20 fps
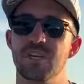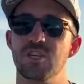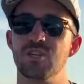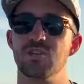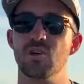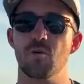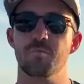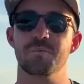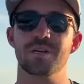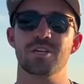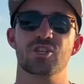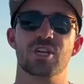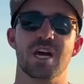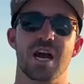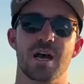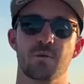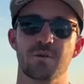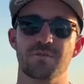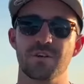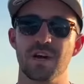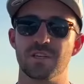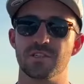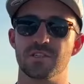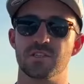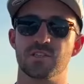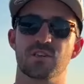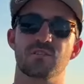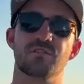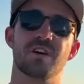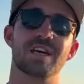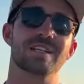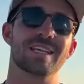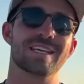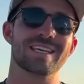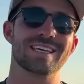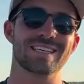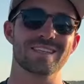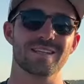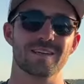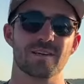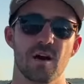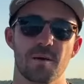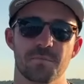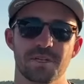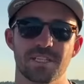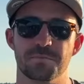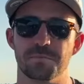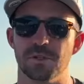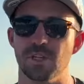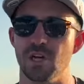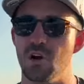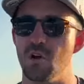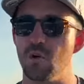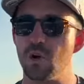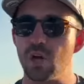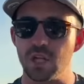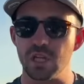then don't be shy. We've got a survey link in the comments below.